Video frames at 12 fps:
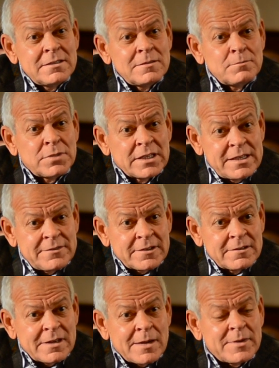
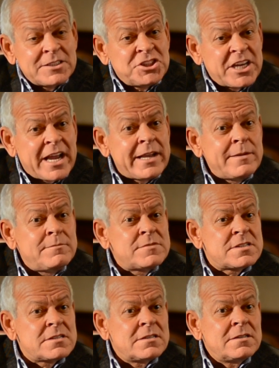believer. I'm a
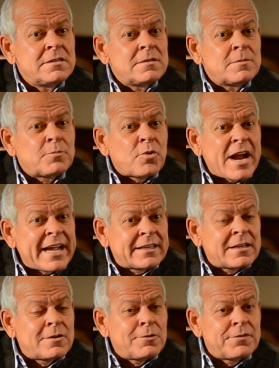James
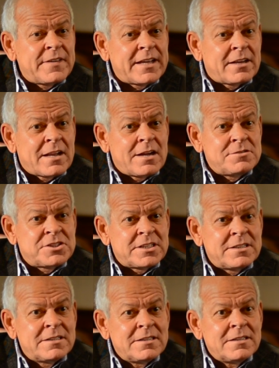practical theologian.
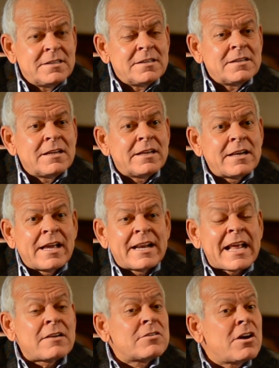And I
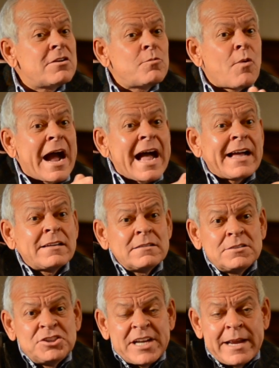don't know why
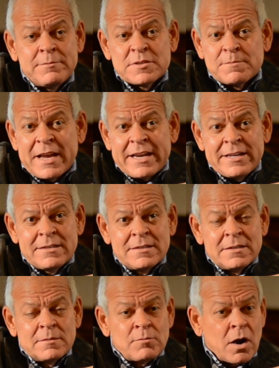James made
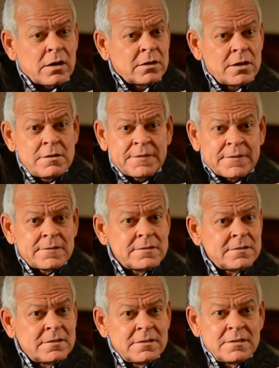Martin Luther
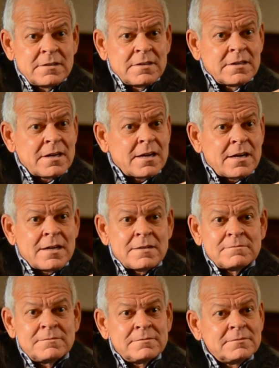
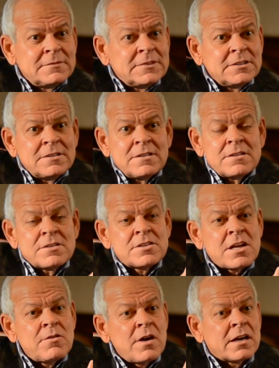
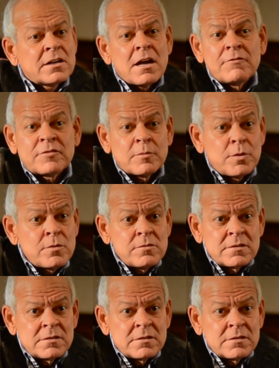so uncomfortable